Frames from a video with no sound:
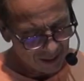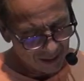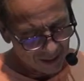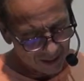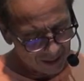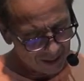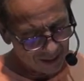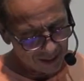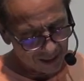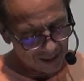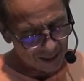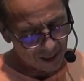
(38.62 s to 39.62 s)
And in
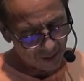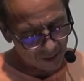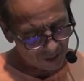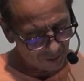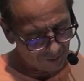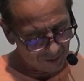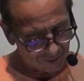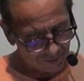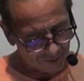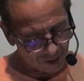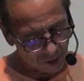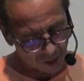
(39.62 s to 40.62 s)
that house of
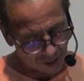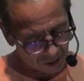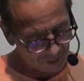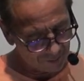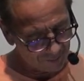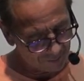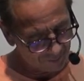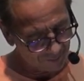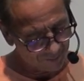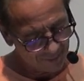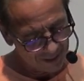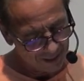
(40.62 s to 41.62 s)
division,
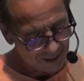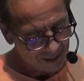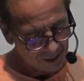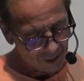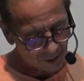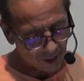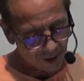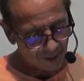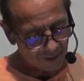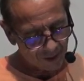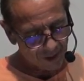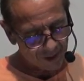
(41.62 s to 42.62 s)
he's talking
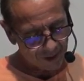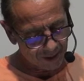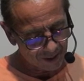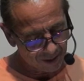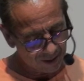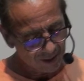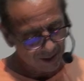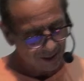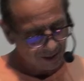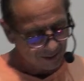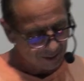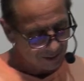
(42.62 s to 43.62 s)
about listen,
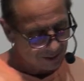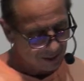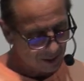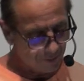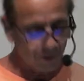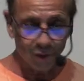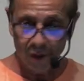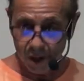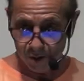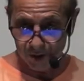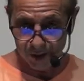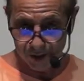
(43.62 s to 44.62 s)
if your
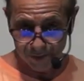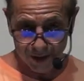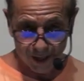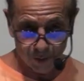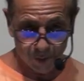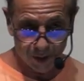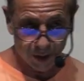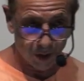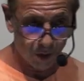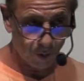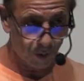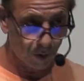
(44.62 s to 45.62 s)
house is divided within
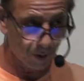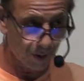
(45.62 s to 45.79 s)
you, you're